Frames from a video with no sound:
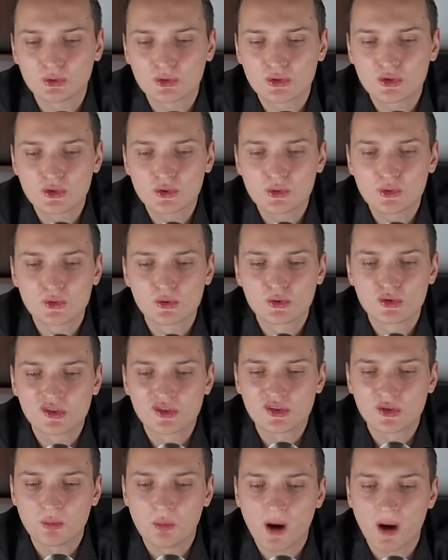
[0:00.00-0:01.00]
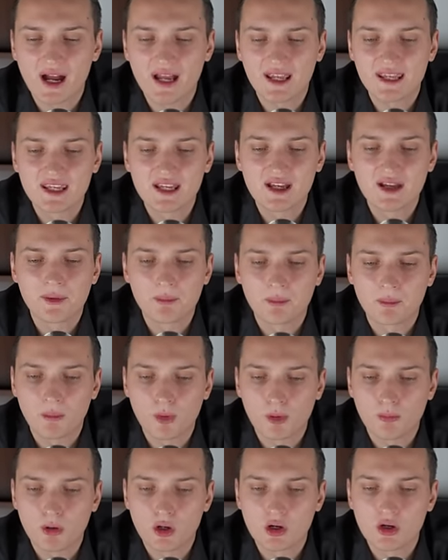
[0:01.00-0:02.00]
you to buy
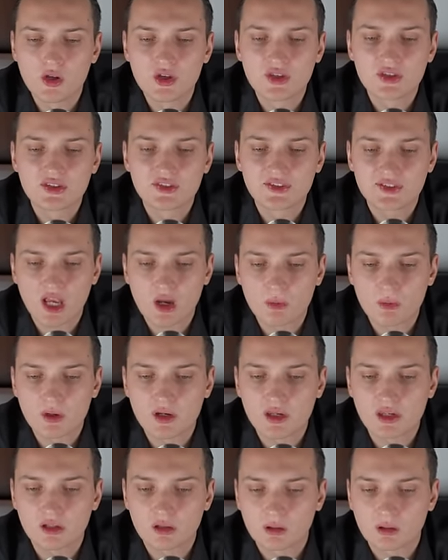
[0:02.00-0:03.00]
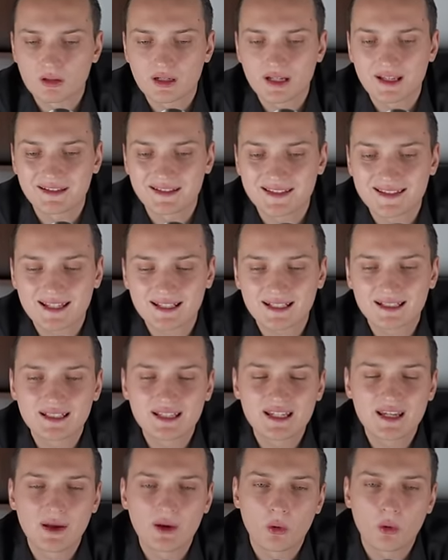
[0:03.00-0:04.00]
Bobo somewhere here, exactly
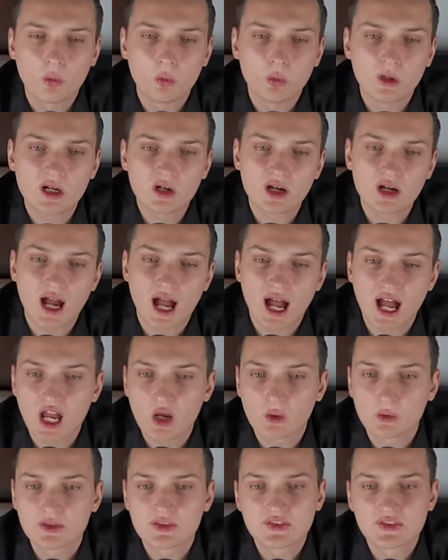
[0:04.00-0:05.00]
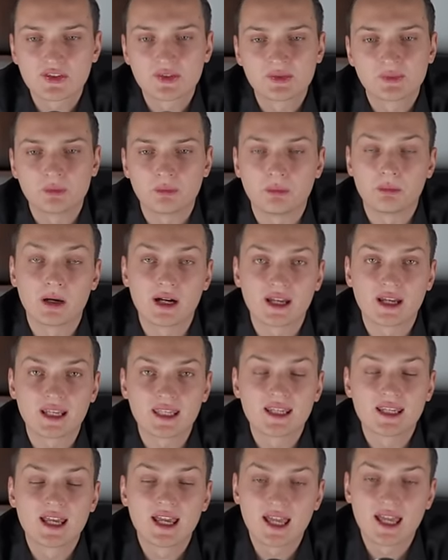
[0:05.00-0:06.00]
where I was buying
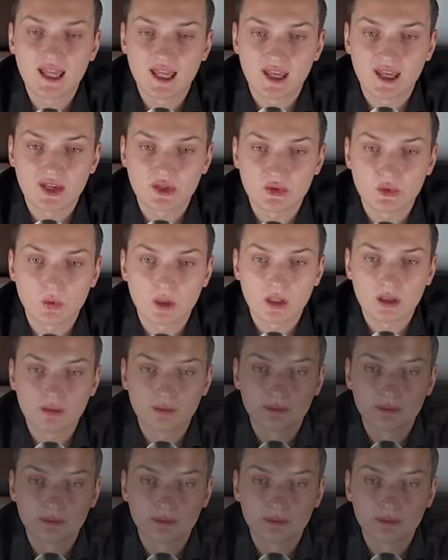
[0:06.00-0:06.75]
as well.